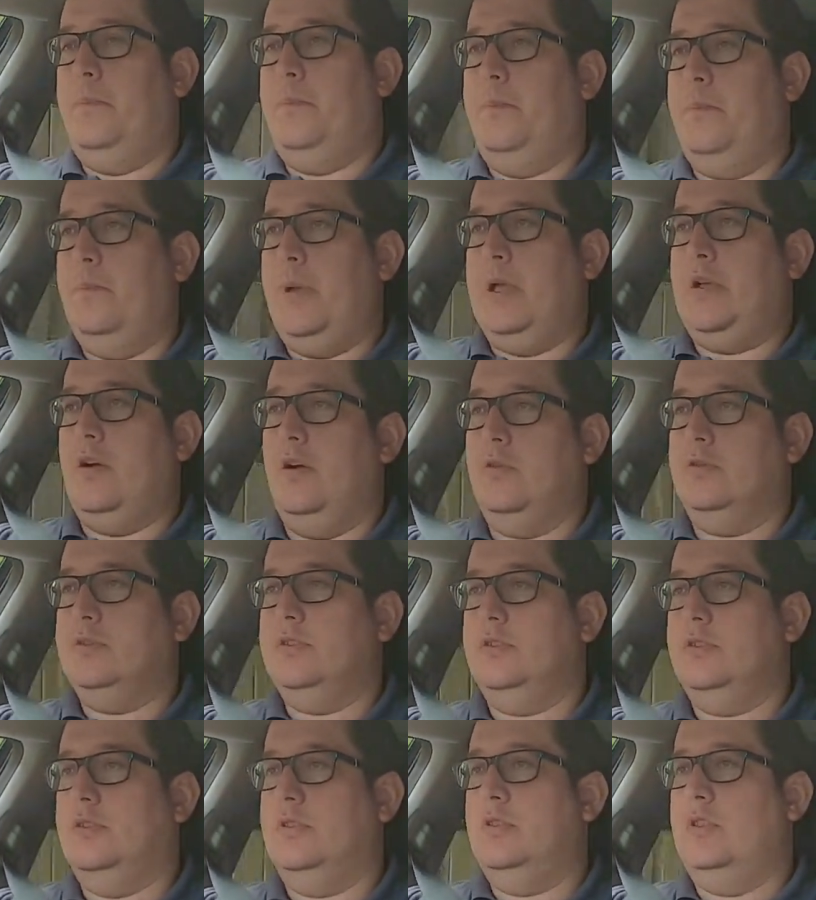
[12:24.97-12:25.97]

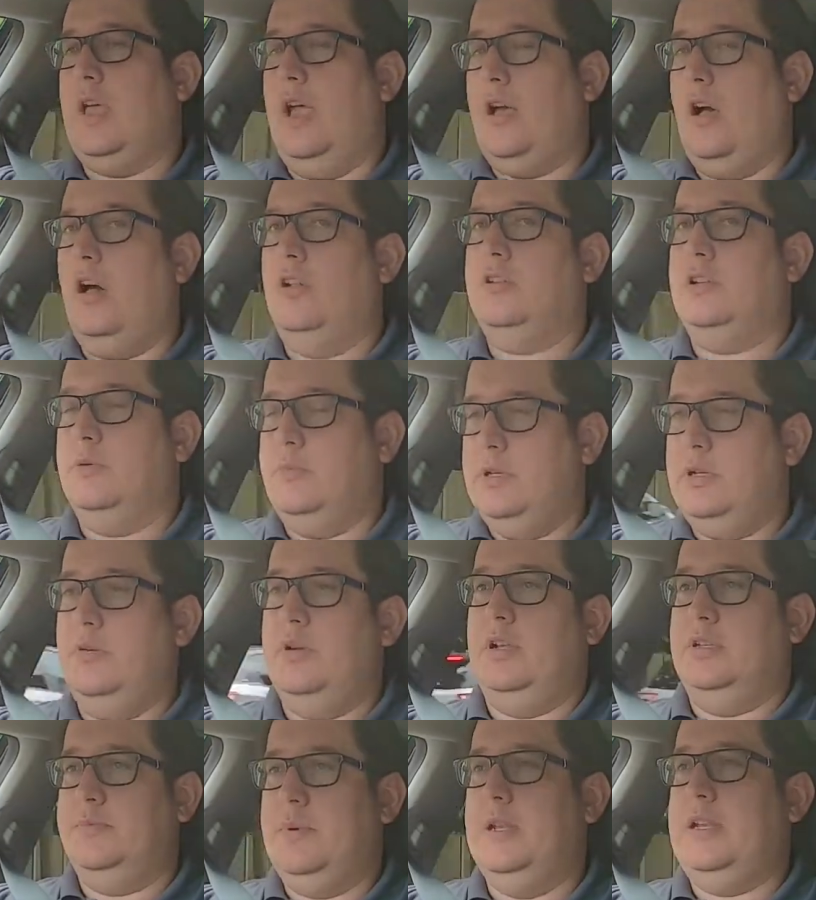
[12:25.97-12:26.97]
because they aren't going to be
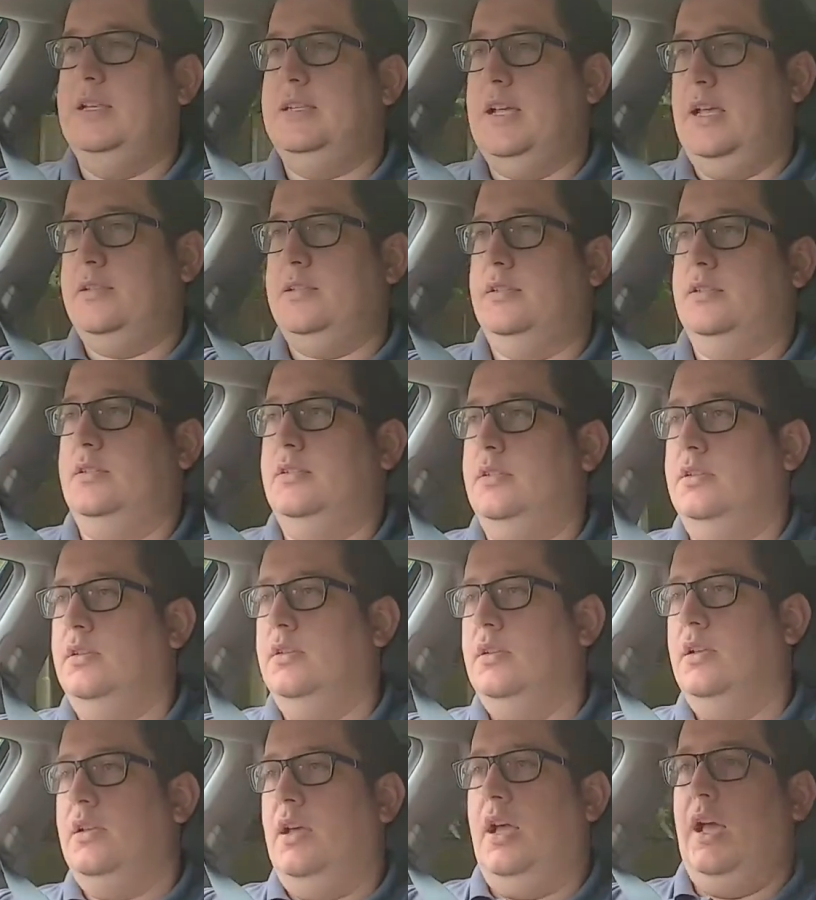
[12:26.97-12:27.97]
doing as many tests,
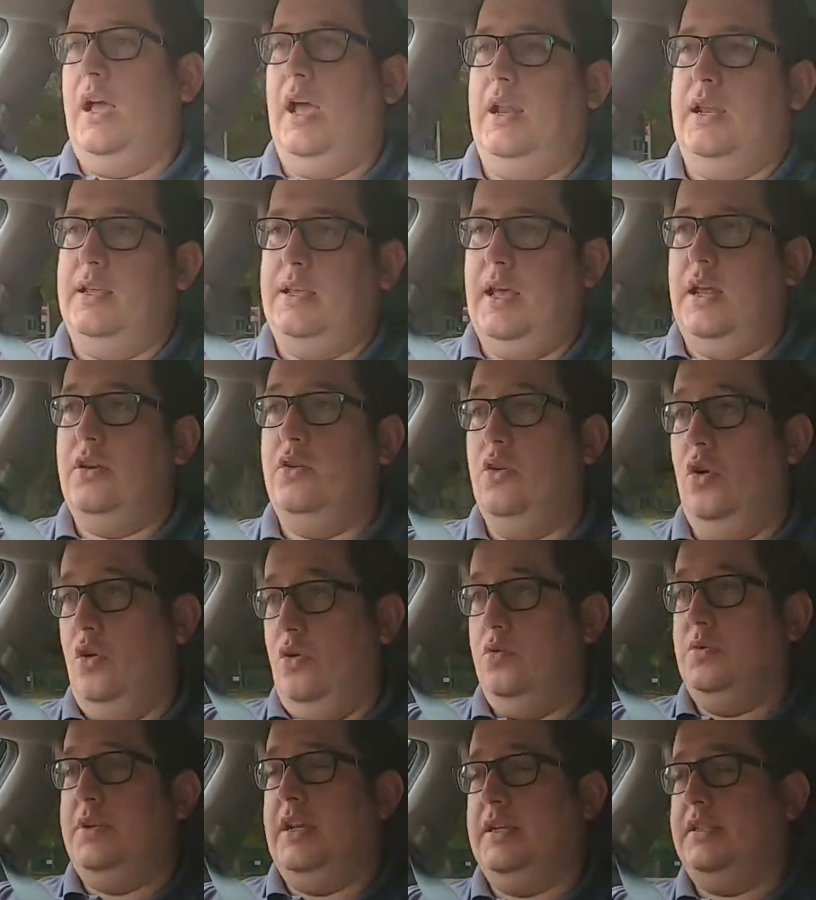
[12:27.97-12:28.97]
and again, not
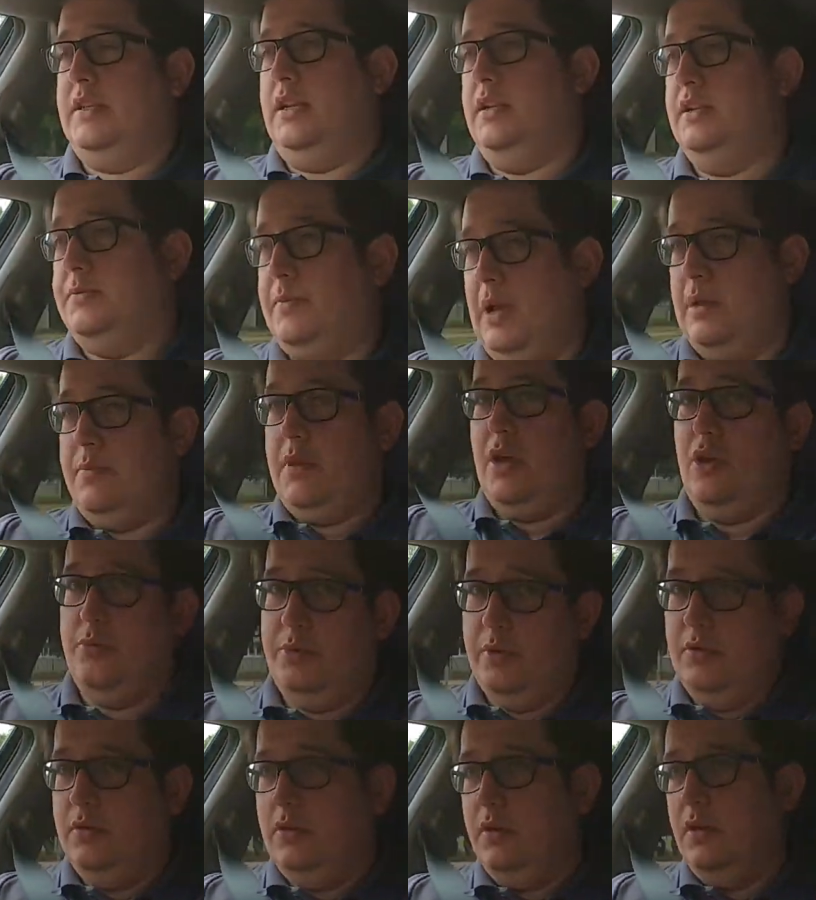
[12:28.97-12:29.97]
all test centres may be
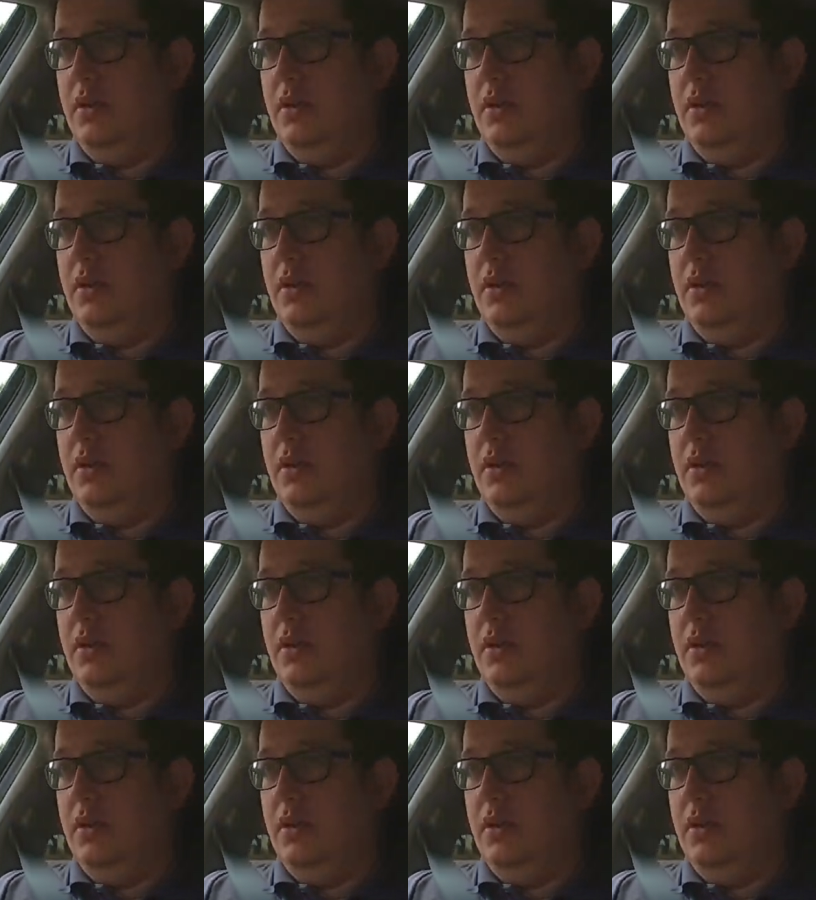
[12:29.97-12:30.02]
open,